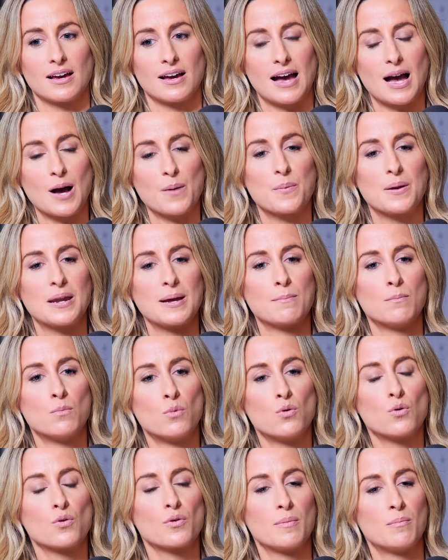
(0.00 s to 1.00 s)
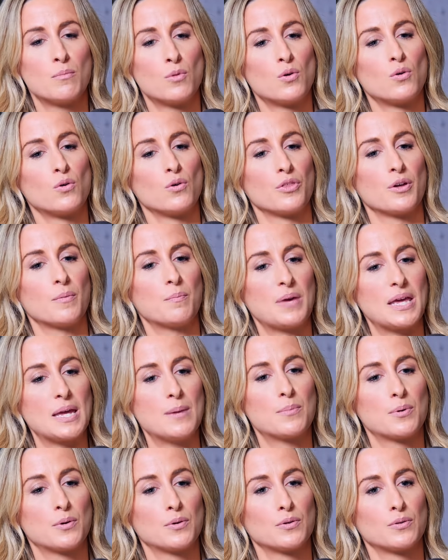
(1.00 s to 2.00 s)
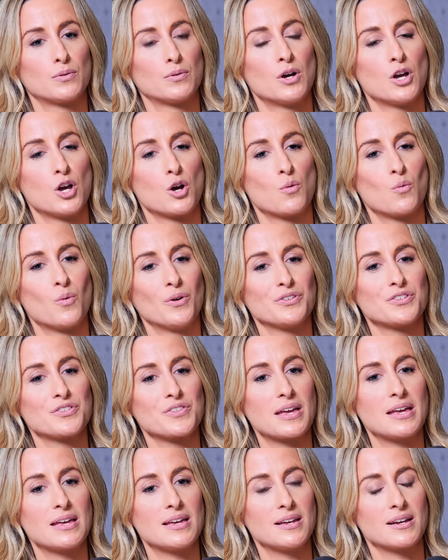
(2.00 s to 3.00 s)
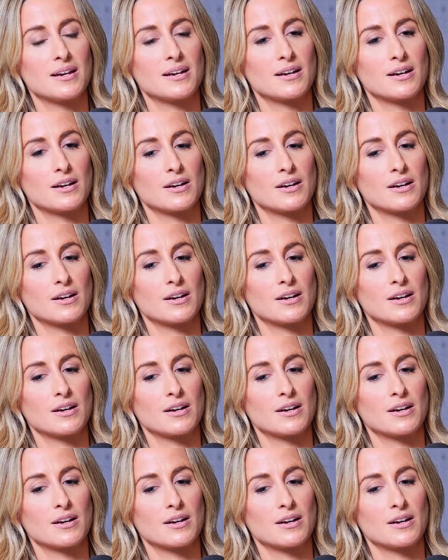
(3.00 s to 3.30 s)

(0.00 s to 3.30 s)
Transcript: happening more and more that people once they